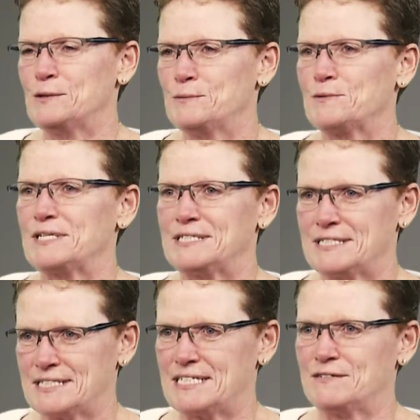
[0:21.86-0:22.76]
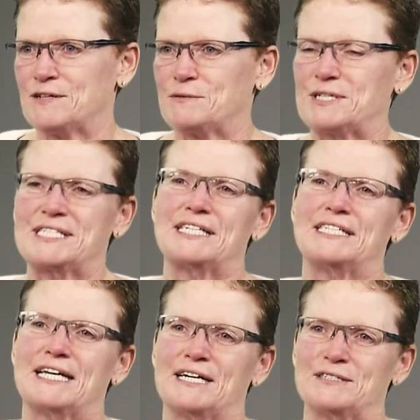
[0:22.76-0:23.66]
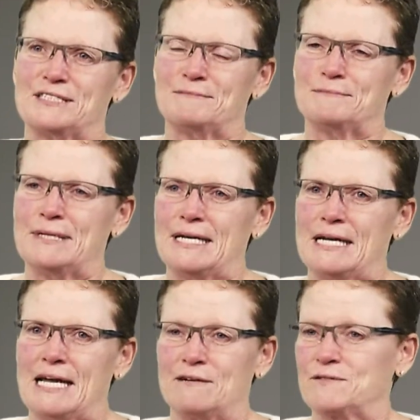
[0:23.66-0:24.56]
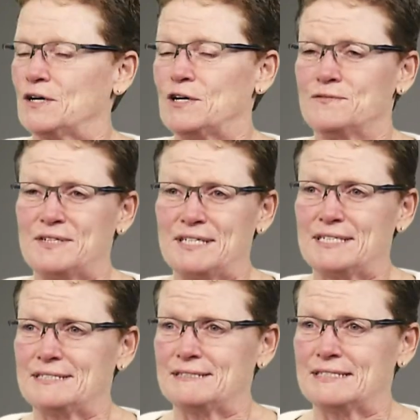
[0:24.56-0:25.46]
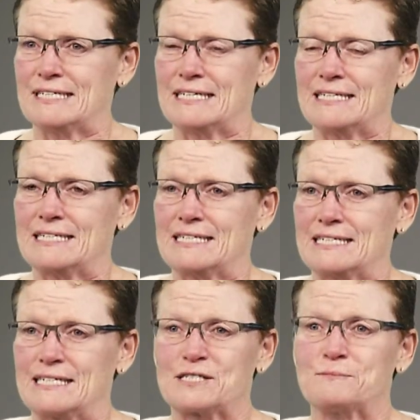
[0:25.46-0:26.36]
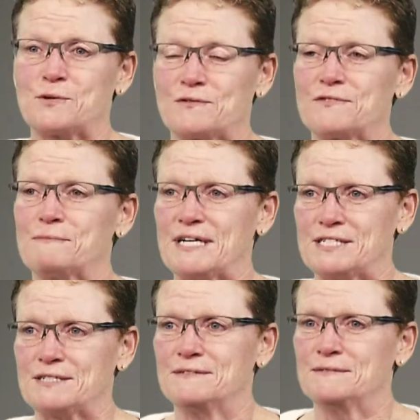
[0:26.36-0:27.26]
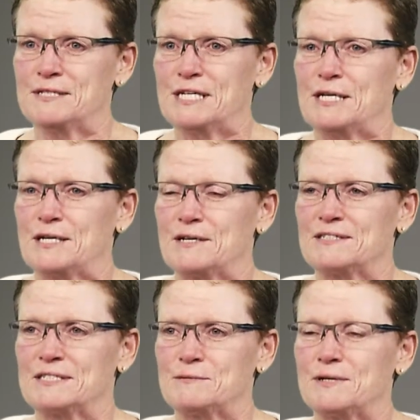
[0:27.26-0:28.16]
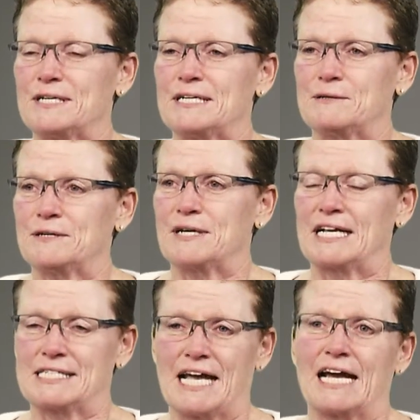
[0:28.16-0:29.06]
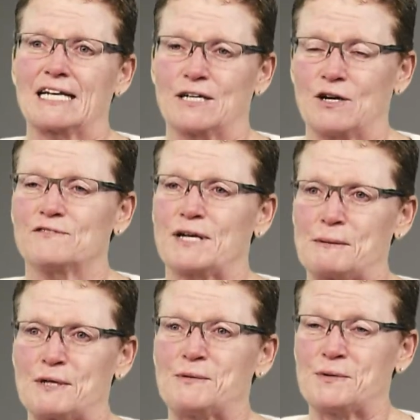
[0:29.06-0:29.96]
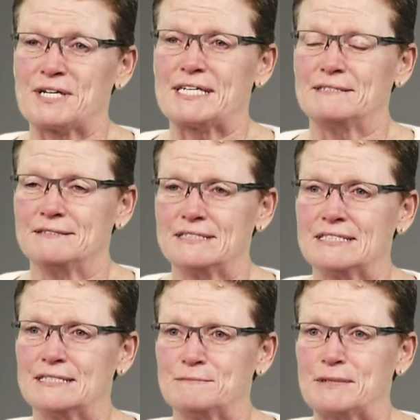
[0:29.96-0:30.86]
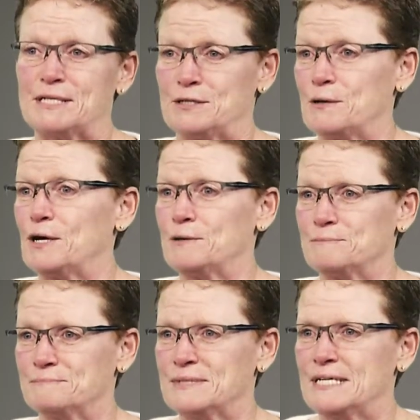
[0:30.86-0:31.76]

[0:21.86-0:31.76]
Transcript: wanted to see if I wanted to sit down and have coffee and, and uh, get some more information, you know, see what exactly our family wanted um, in a new home.